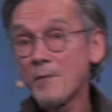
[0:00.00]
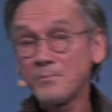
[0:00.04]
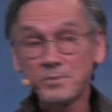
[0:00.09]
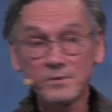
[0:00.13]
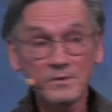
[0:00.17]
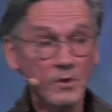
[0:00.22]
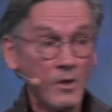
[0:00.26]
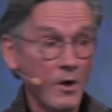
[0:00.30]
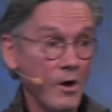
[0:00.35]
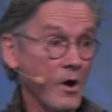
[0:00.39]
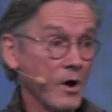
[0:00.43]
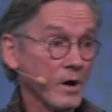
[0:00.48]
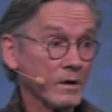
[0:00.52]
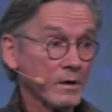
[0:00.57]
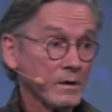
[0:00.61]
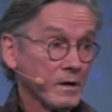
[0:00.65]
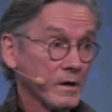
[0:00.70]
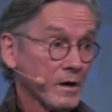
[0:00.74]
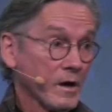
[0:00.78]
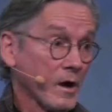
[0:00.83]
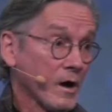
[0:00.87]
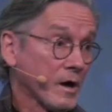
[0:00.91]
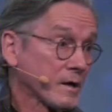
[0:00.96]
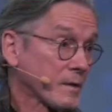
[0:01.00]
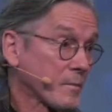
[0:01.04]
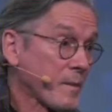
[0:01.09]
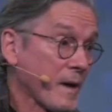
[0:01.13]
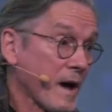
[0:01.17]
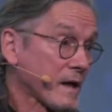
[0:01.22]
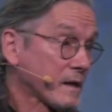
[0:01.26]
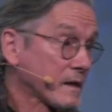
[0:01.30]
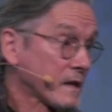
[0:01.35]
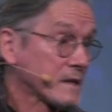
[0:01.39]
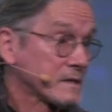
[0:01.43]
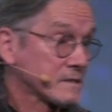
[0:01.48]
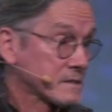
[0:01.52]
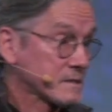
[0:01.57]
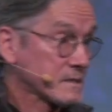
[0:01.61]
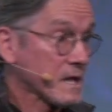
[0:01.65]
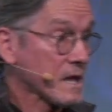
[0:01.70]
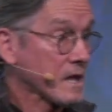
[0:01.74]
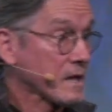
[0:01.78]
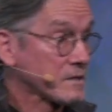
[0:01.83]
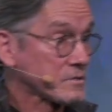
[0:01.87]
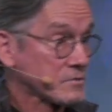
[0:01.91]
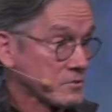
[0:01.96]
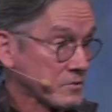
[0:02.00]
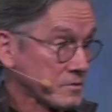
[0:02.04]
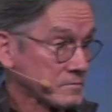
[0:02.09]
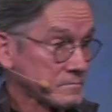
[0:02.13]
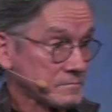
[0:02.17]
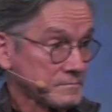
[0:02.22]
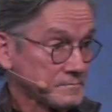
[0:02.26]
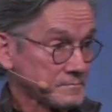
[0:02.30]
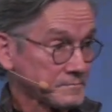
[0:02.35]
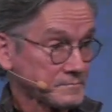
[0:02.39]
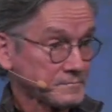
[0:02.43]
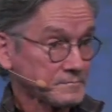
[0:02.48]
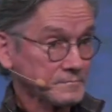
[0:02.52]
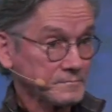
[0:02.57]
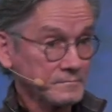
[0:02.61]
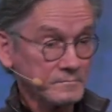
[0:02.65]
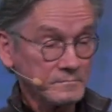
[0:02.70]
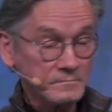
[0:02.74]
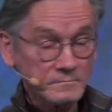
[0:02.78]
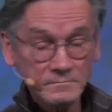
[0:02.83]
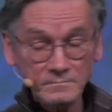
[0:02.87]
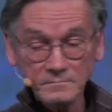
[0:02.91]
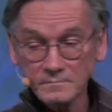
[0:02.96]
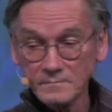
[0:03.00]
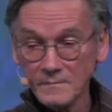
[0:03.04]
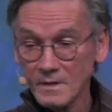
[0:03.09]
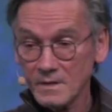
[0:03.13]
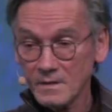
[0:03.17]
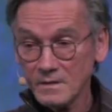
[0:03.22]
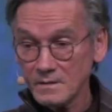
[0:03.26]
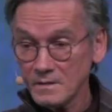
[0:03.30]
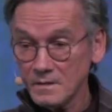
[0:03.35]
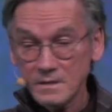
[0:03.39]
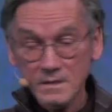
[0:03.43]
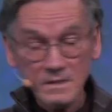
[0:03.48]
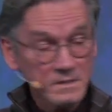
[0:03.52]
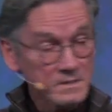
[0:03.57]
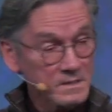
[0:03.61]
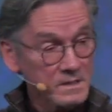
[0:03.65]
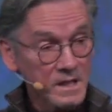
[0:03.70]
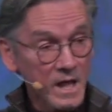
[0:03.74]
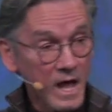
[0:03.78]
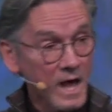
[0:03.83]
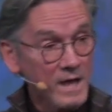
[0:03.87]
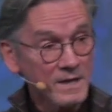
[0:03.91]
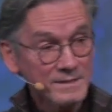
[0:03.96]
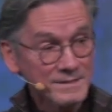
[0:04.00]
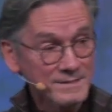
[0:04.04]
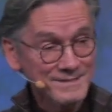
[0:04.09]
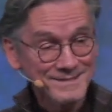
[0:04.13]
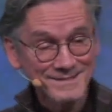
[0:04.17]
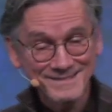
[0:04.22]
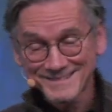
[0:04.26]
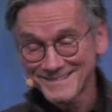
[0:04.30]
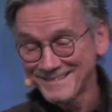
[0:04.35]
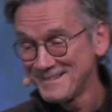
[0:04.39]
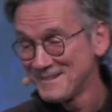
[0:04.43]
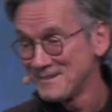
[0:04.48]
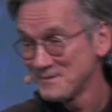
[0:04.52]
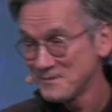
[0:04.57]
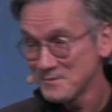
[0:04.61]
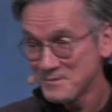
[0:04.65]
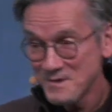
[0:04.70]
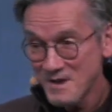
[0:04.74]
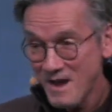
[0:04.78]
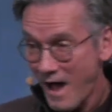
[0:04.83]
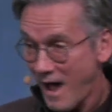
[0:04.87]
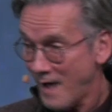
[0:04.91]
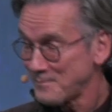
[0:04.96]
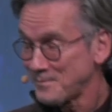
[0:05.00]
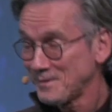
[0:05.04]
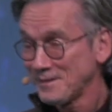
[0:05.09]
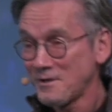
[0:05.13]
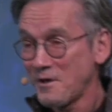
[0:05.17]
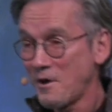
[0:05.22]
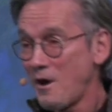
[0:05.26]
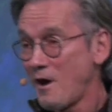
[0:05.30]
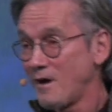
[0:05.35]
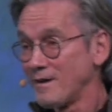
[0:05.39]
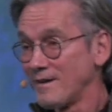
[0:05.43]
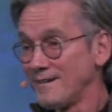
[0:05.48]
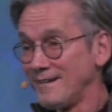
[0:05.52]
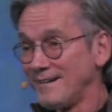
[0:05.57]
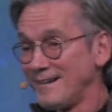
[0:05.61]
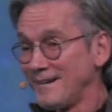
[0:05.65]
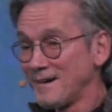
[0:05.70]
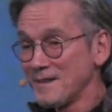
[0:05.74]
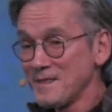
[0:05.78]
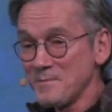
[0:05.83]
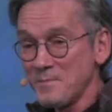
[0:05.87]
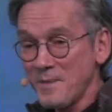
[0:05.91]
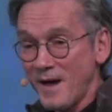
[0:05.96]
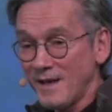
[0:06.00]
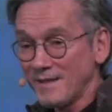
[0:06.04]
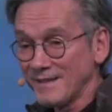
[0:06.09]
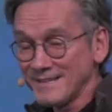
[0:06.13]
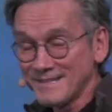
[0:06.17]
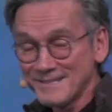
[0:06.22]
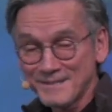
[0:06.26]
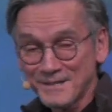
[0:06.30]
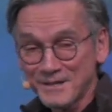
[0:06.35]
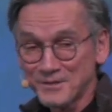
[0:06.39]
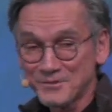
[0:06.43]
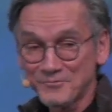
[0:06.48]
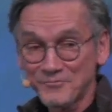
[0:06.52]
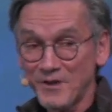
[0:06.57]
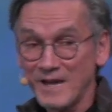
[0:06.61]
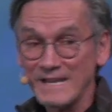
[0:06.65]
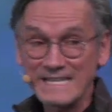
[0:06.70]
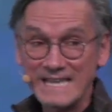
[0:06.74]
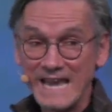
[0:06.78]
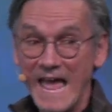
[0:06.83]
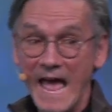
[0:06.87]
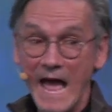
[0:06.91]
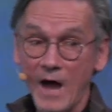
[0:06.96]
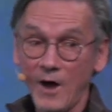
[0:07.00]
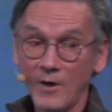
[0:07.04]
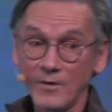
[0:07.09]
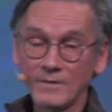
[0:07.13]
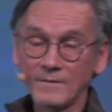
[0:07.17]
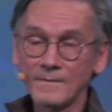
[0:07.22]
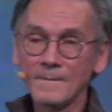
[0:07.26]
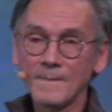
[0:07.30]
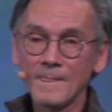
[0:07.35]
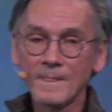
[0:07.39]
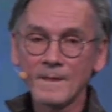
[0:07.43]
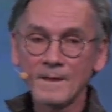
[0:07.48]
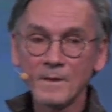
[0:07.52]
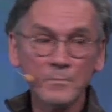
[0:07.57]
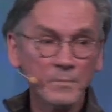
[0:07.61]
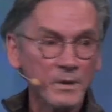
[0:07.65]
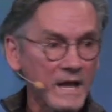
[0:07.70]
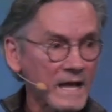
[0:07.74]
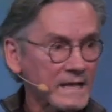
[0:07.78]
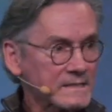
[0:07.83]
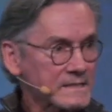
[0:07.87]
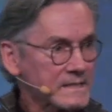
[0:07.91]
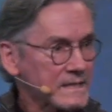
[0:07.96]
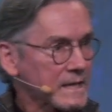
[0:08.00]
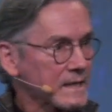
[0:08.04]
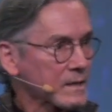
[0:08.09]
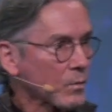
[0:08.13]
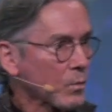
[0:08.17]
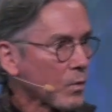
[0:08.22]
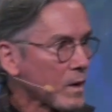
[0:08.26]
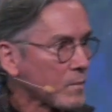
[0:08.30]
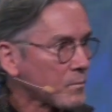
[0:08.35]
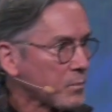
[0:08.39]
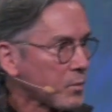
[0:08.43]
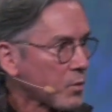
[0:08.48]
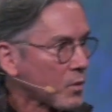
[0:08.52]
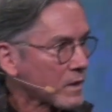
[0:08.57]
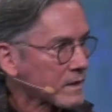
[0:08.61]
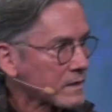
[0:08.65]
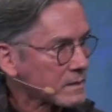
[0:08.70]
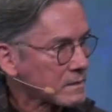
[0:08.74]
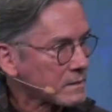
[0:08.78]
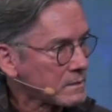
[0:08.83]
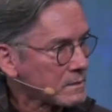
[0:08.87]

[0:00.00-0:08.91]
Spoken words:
belong on a ballet stage. These legs do not belong on the ballet stage right now. But I did at one point.